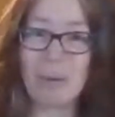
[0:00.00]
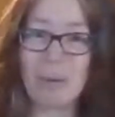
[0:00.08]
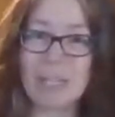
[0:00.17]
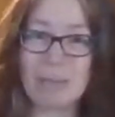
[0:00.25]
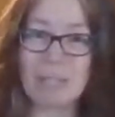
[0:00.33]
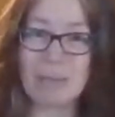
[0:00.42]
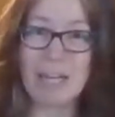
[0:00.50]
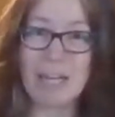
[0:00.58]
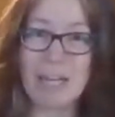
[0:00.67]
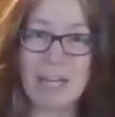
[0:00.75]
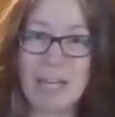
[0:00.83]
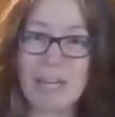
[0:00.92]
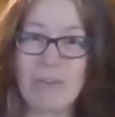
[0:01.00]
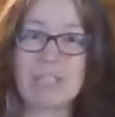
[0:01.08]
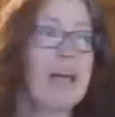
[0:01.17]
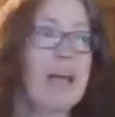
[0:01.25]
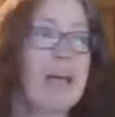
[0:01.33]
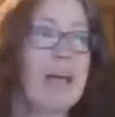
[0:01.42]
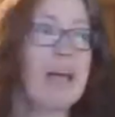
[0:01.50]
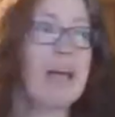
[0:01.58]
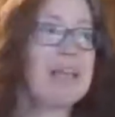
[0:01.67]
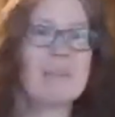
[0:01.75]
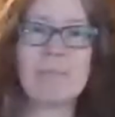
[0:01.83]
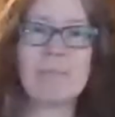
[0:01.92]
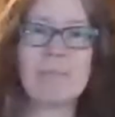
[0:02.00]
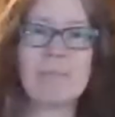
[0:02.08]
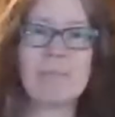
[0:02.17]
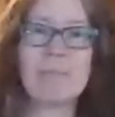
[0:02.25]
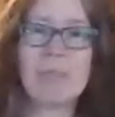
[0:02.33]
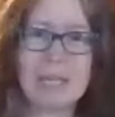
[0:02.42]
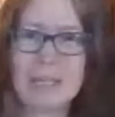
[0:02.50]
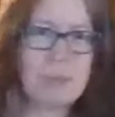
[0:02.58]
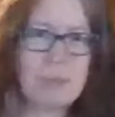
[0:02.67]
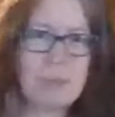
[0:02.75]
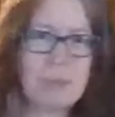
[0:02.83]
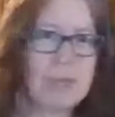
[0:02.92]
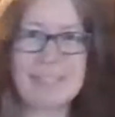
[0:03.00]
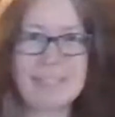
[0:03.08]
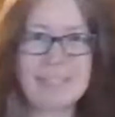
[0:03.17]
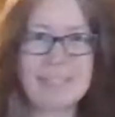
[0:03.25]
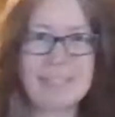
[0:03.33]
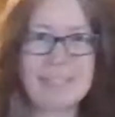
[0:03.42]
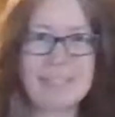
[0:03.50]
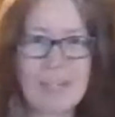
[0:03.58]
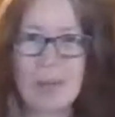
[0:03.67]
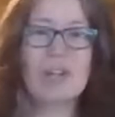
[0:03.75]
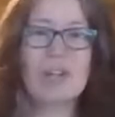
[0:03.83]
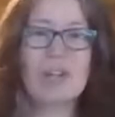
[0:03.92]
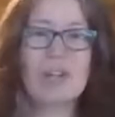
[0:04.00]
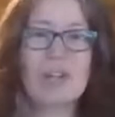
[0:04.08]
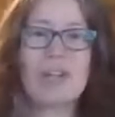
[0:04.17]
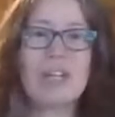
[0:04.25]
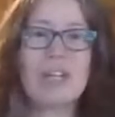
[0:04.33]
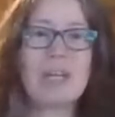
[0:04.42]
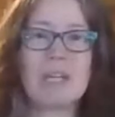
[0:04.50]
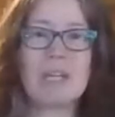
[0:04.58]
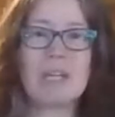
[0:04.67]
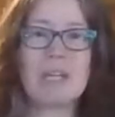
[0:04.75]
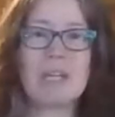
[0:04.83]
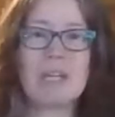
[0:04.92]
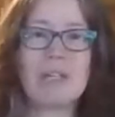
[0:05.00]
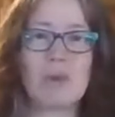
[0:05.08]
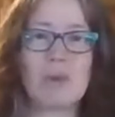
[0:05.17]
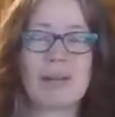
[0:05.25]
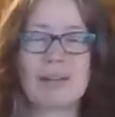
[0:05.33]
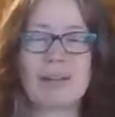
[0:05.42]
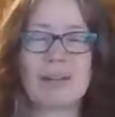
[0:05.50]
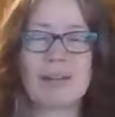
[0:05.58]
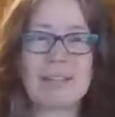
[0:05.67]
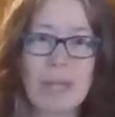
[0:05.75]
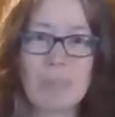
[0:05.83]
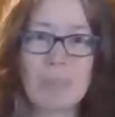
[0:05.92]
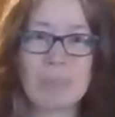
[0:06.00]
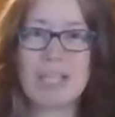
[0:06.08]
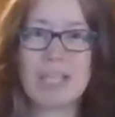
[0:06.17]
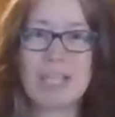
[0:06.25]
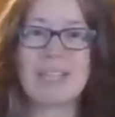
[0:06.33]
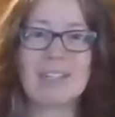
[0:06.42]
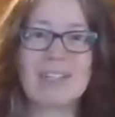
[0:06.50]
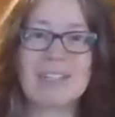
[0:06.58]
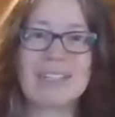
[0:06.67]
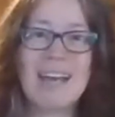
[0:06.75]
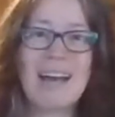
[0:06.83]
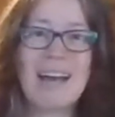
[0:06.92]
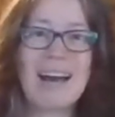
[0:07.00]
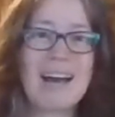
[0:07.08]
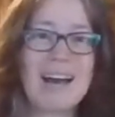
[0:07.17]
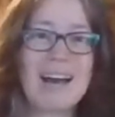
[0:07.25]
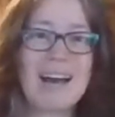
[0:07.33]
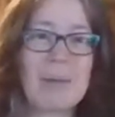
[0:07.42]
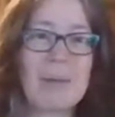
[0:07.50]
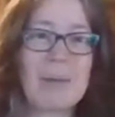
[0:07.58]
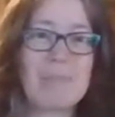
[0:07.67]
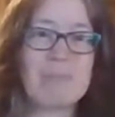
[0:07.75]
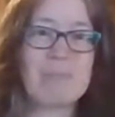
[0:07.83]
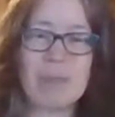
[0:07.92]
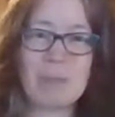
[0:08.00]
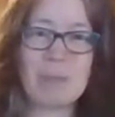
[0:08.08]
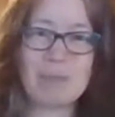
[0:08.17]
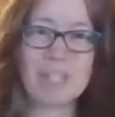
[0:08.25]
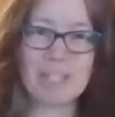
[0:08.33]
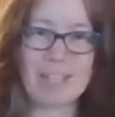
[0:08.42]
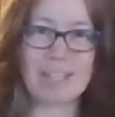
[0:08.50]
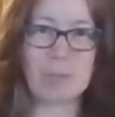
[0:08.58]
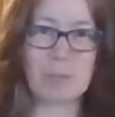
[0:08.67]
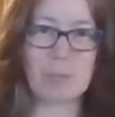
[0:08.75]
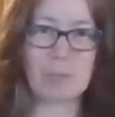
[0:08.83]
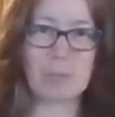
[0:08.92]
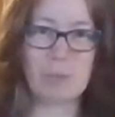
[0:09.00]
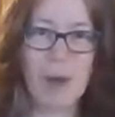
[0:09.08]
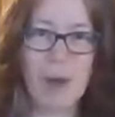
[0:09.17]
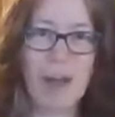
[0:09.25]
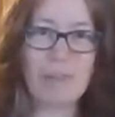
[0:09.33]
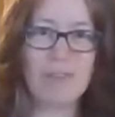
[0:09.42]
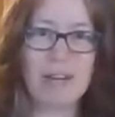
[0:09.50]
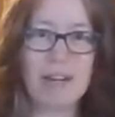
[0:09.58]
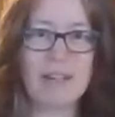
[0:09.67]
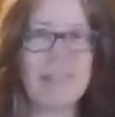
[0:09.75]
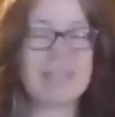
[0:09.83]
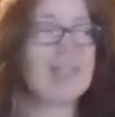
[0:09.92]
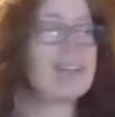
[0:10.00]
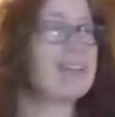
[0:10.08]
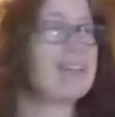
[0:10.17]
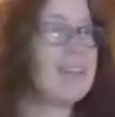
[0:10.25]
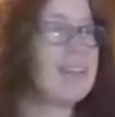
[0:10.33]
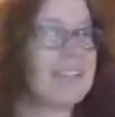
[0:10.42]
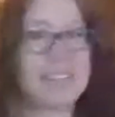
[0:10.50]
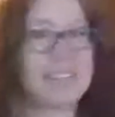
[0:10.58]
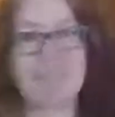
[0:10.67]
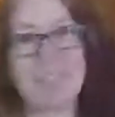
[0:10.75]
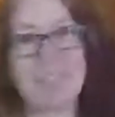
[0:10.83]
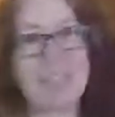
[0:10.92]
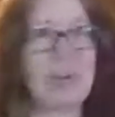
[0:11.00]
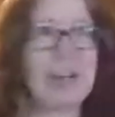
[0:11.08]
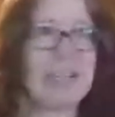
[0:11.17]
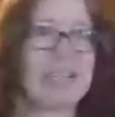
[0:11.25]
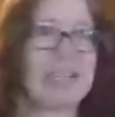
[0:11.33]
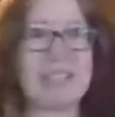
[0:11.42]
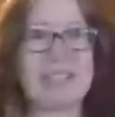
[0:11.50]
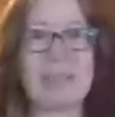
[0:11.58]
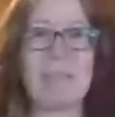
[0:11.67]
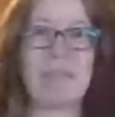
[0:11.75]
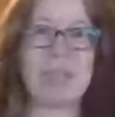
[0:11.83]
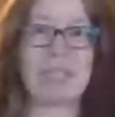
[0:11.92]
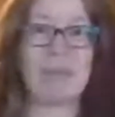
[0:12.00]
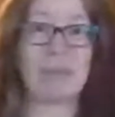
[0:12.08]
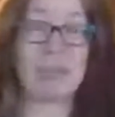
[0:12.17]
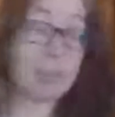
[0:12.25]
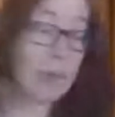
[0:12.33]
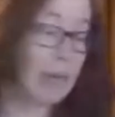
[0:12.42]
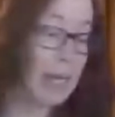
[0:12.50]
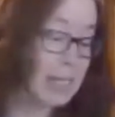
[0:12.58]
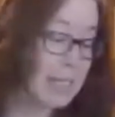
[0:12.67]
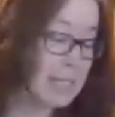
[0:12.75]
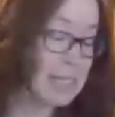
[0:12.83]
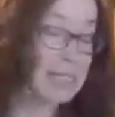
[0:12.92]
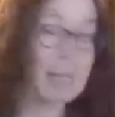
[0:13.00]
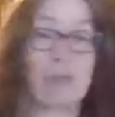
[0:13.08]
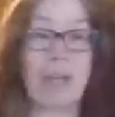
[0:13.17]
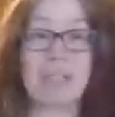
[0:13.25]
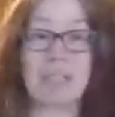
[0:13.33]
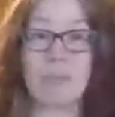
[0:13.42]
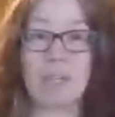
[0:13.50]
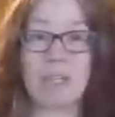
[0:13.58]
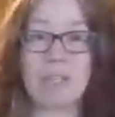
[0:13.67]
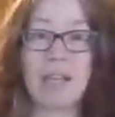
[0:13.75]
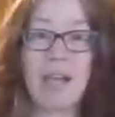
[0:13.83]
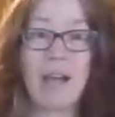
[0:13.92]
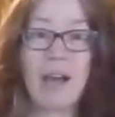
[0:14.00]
the recipes I'm getting from it. So even me that has been in the, cooking meals for 20 plus years, sometimes I just get in this rut where it's like, oh, I just, I need something different. So I get these neat recipes.